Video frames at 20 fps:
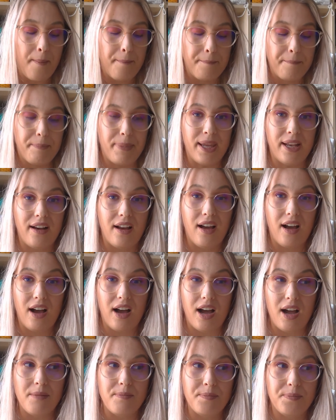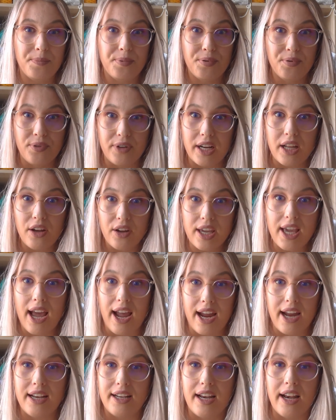But I'm pretty
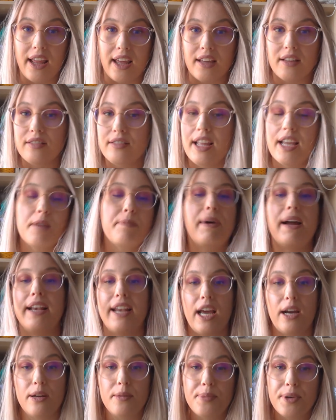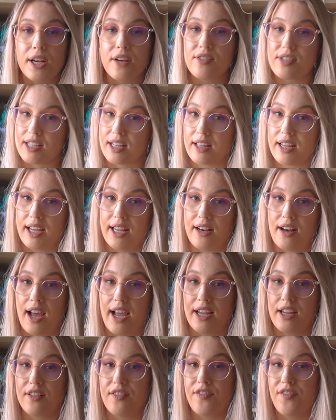okay at knitting. Like by now I'm pretty resilient. I
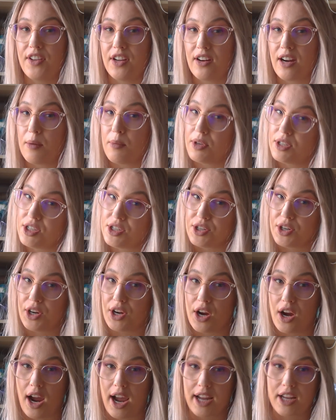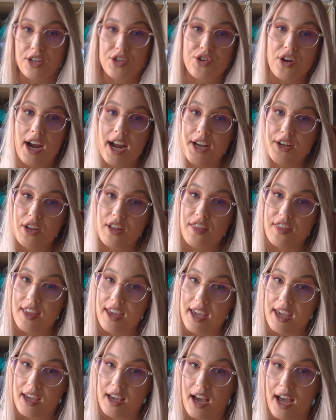can figure out what to do. I can try a new
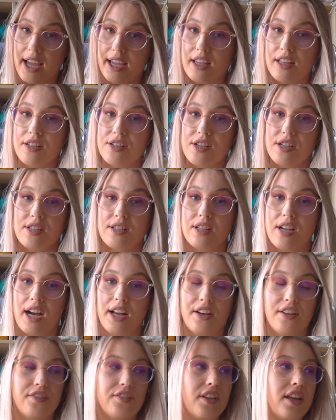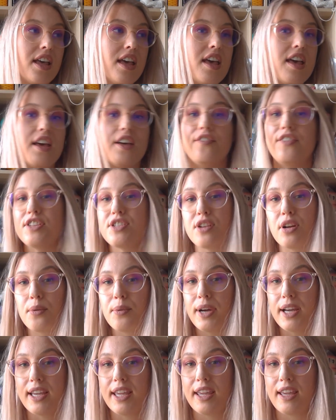thing. I can just kind of, if it's not
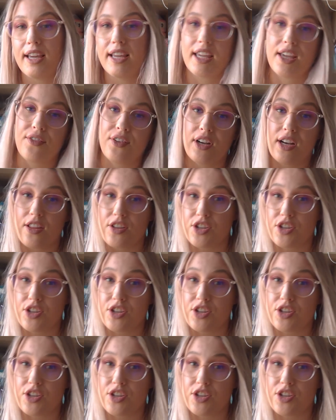working, I give it another